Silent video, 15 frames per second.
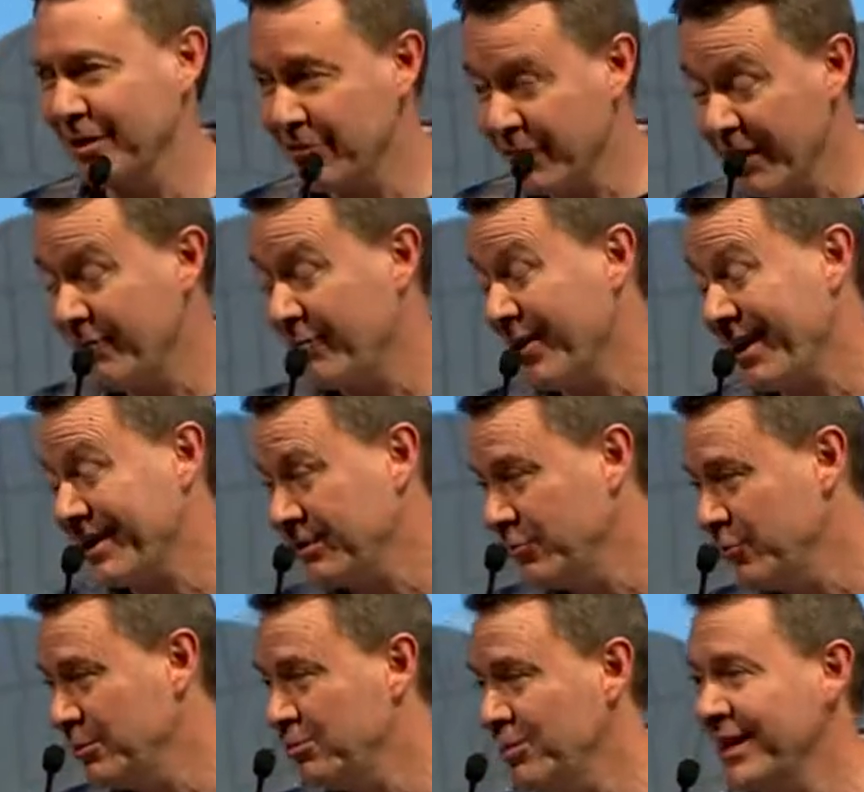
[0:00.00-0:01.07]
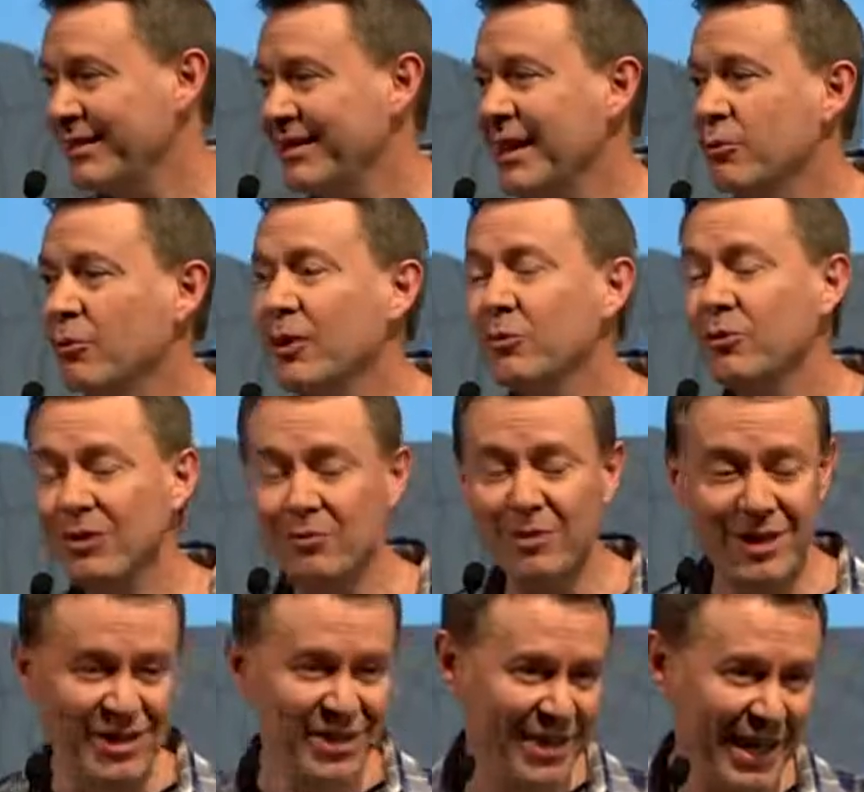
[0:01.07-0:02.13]
If, in fact, if we'd been there, we would have
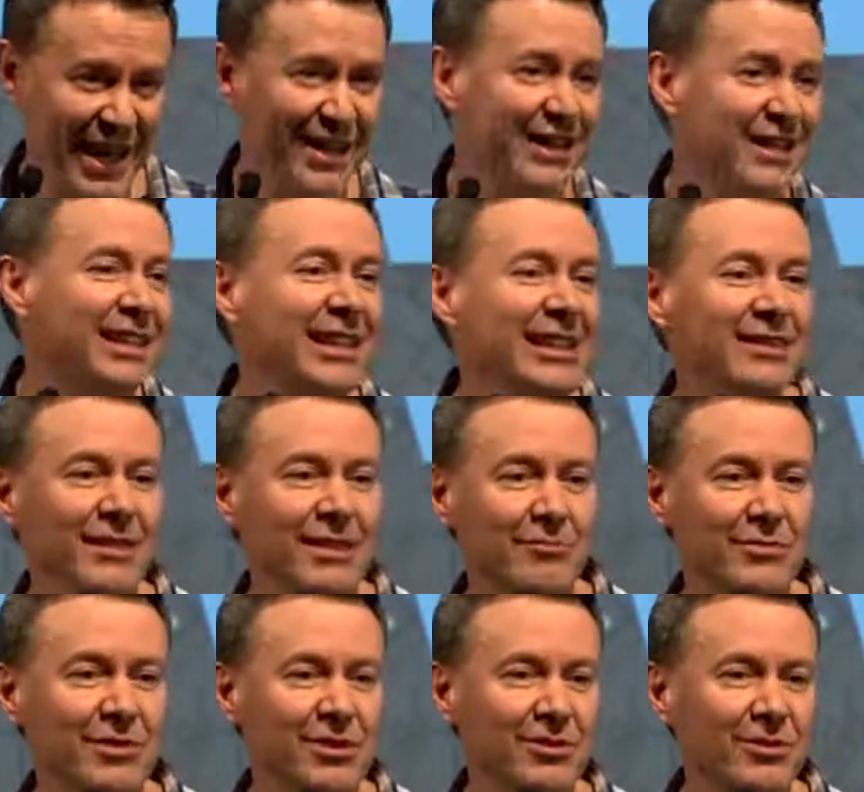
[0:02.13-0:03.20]
been shouting, Kill him too.